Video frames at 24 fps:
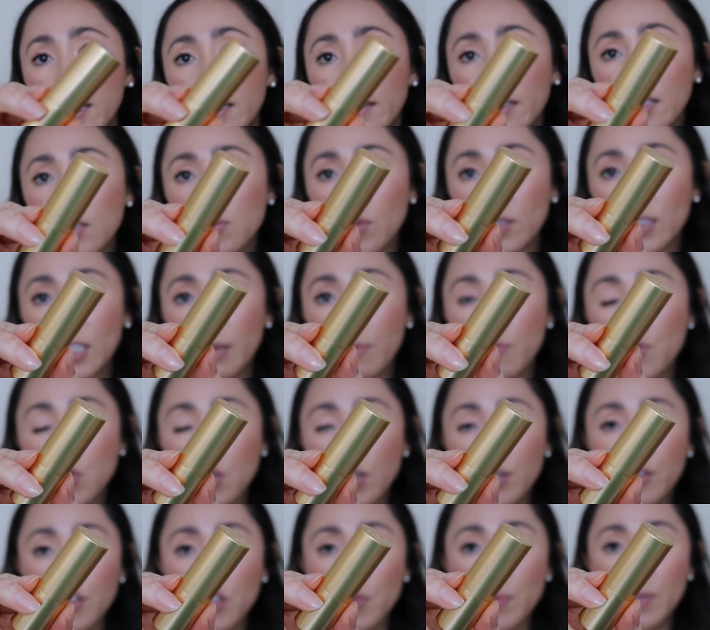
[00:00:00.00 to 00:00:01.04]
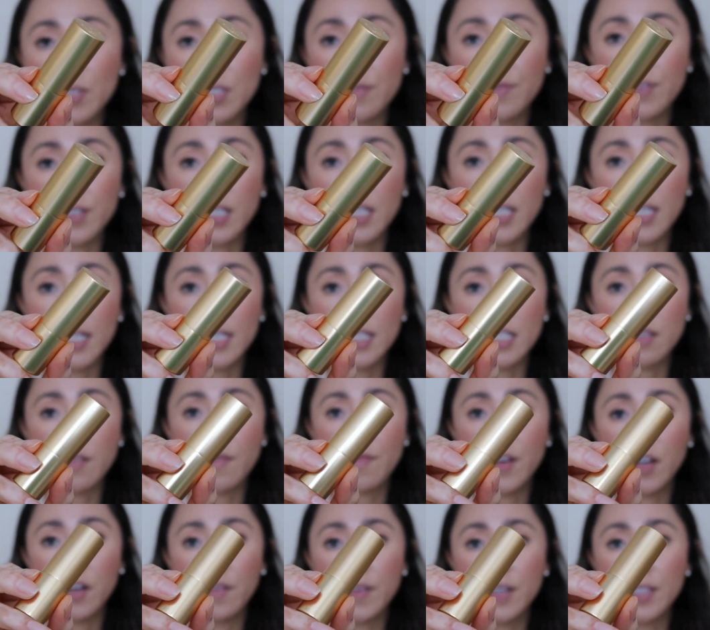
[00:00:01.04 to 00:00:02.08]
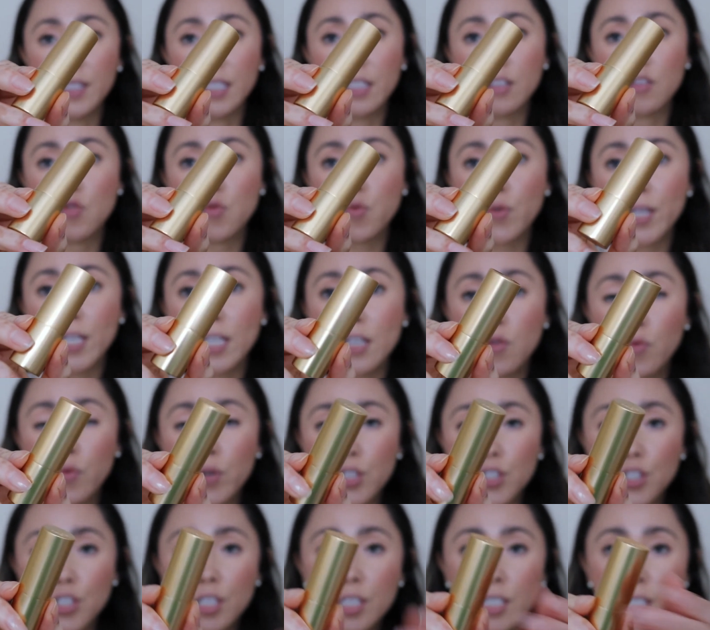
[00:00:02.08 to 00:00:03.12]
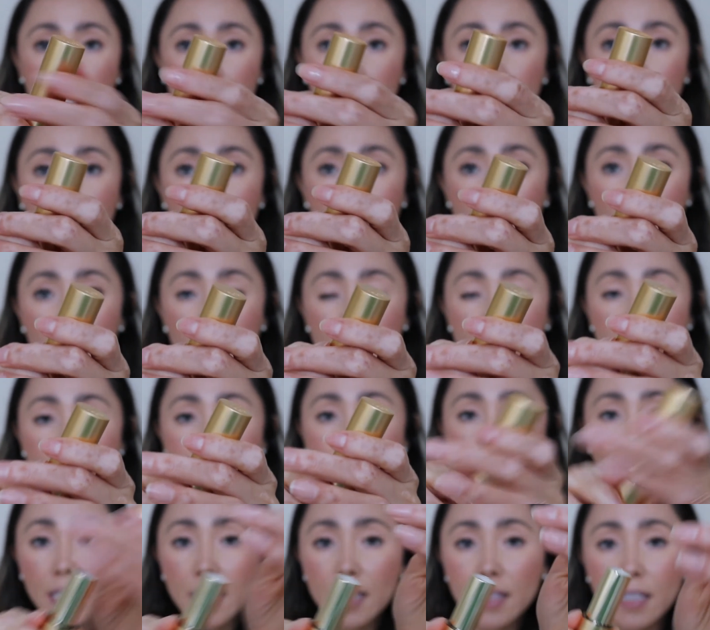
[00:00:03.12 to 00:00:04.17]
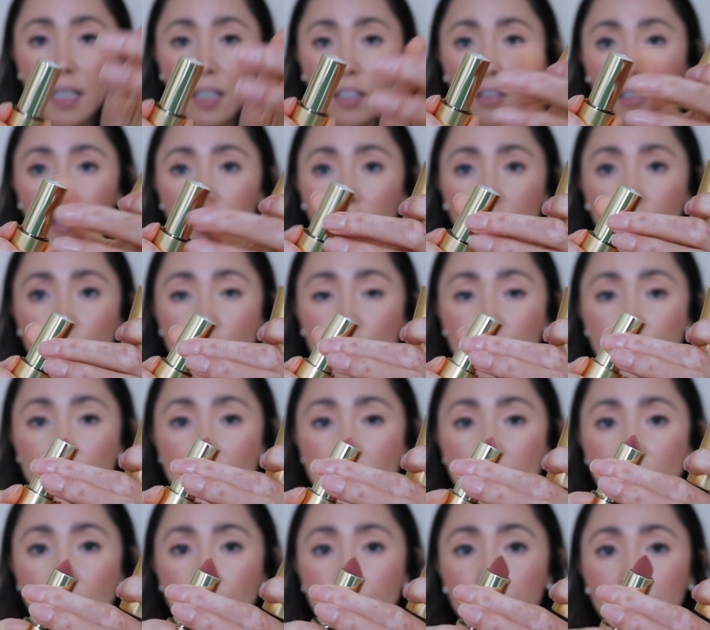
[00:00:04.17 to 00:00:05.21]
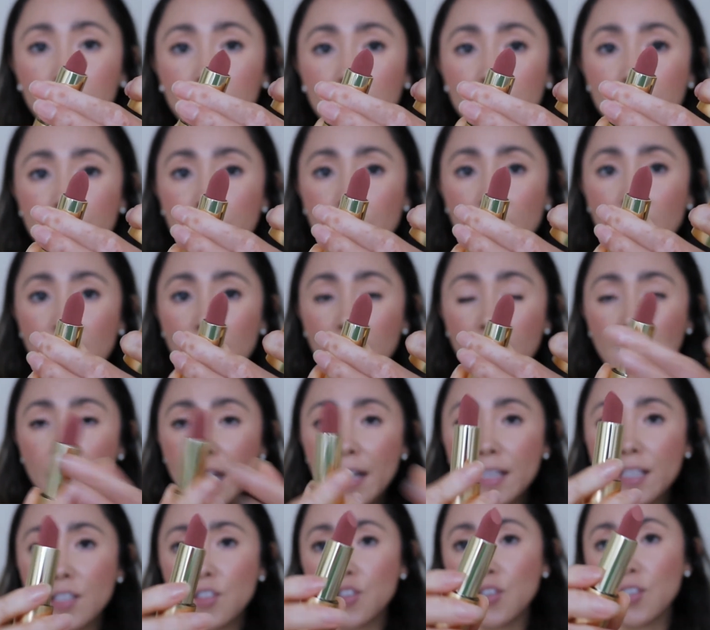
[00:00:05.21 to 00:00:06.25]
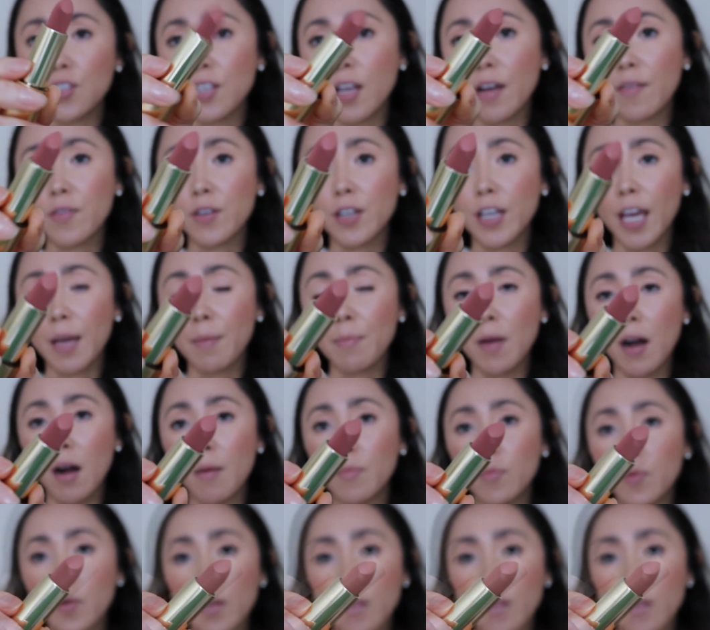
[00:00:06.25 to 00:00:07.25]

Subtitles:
This one that I'm showing you specifically, it's Velvet Intrigue, which is the lightest in the collection, and I believe the lightest she's ever came up with.